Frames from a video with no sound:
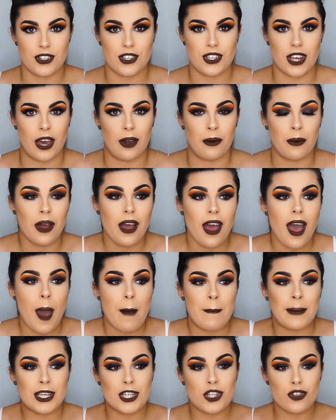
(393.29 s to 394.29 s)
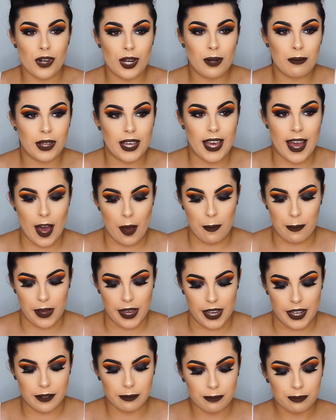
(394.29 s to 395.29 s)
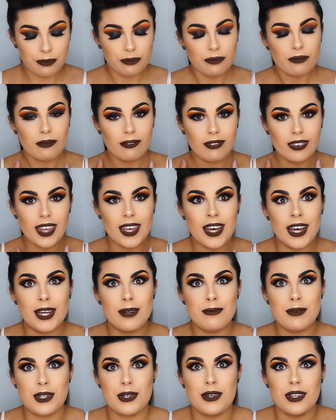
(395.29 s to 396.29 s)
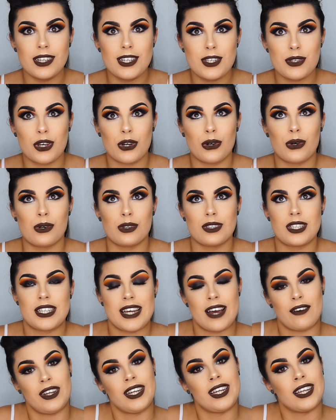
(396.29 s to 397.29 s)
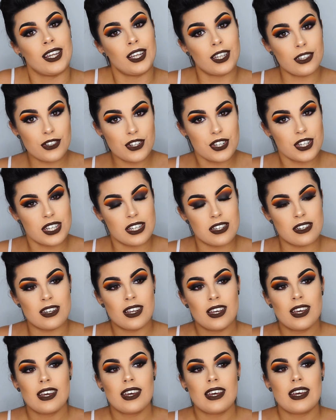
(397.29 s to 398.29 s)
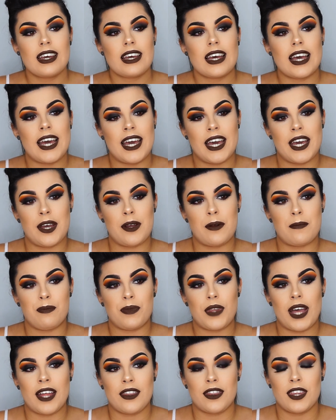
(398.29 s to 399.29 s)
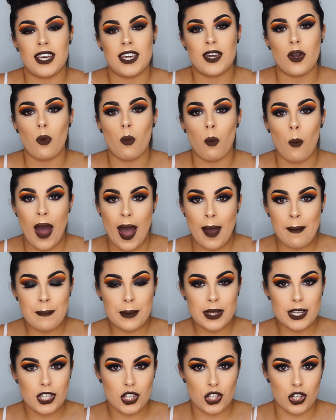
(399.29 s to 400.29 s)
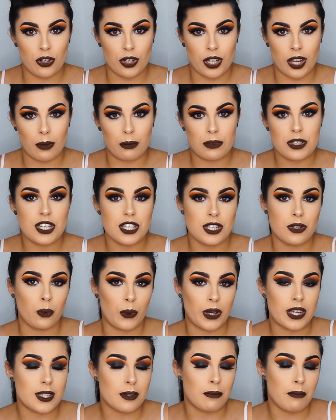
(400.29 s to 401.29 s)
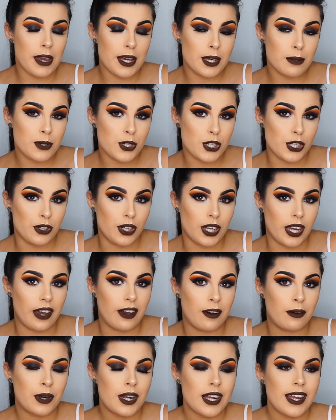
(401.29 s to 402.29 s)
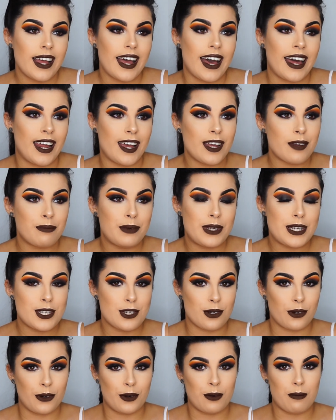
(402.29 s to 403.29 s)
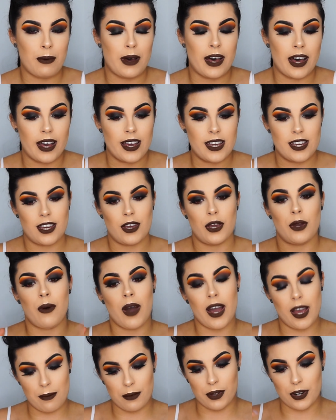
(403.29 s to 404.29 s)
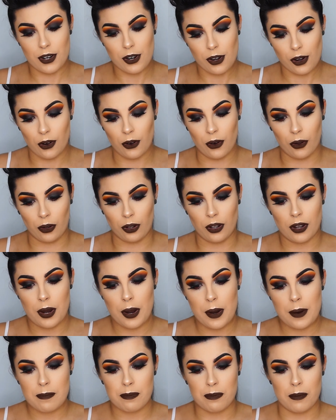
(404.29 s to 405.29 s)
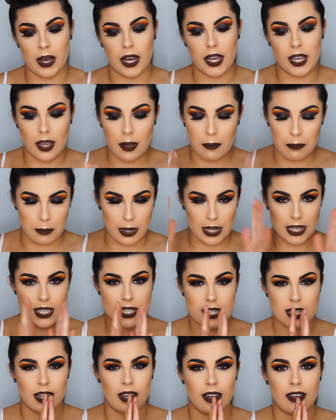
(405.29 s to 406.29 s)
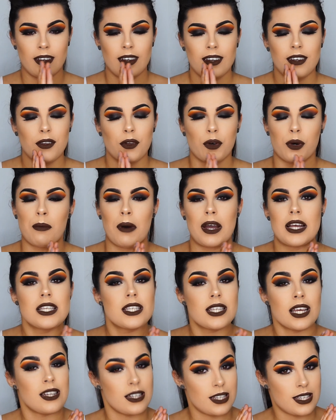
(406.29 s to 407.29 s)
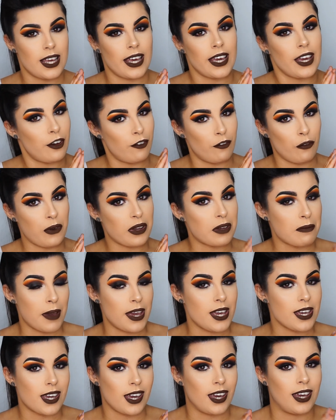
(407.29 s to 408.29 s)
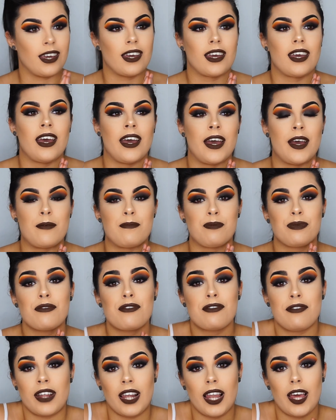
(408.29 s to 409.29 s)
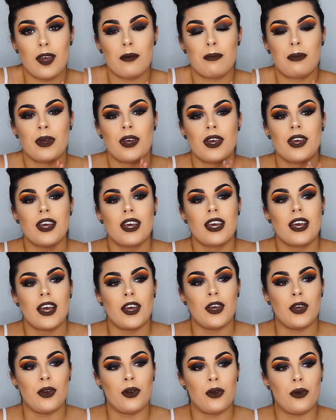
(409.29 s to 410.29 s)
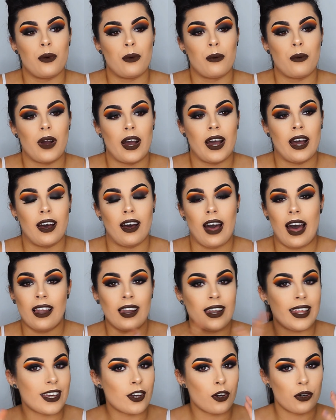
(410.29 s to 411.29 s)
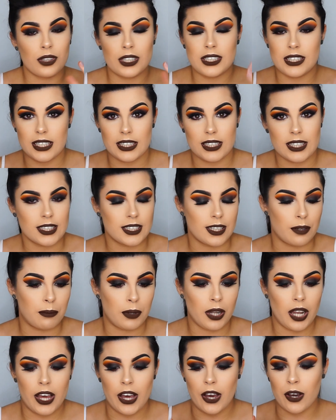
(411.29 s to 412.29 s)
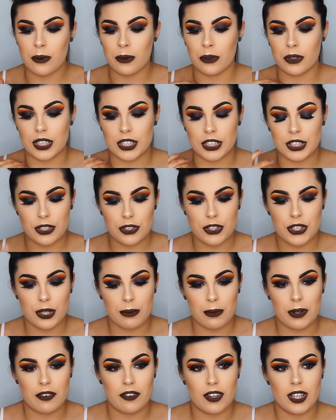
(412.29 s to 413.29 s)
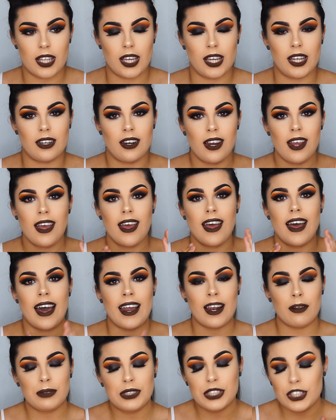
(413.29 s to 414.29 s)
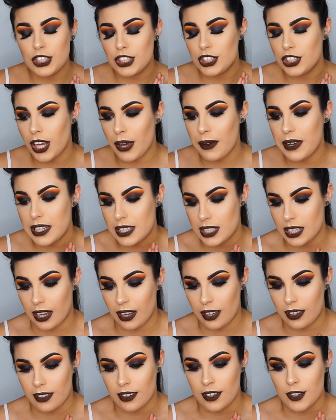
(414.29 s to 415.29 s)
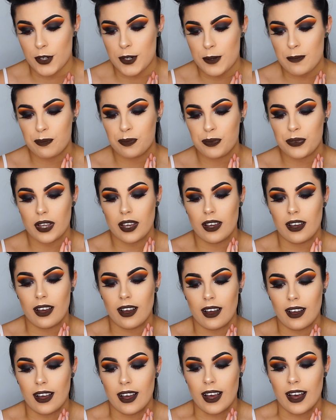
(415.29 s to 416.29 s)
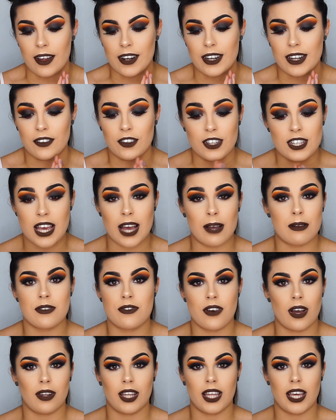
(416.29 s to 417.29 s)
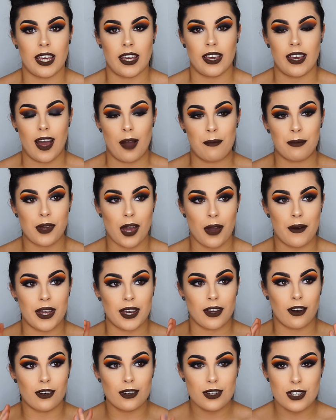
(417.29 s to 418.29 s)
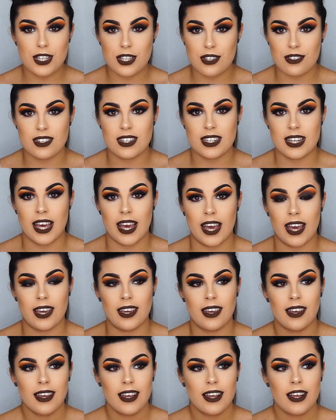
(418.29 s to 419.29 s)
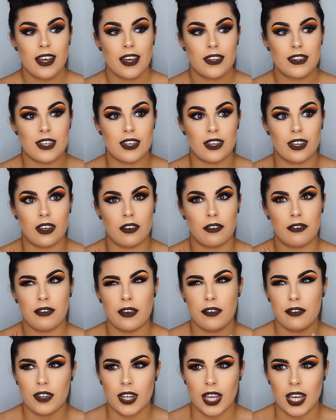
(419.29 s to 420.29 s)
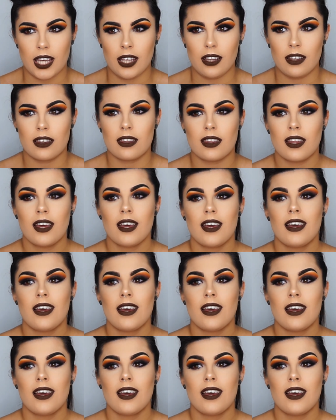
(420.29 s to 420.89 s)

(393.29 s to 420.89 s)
So I'm extremely happy. I am doing this course down in London, at the Wham studio, which is the wigs and makeup studio, and I have been taught by who I am going to call my master or my sensei of wig making, Phillip, who I'll link all his details down below, all his YouTube and everything, and I'm just so excited, and the time's finally here. I'm going on Sunday the 15th.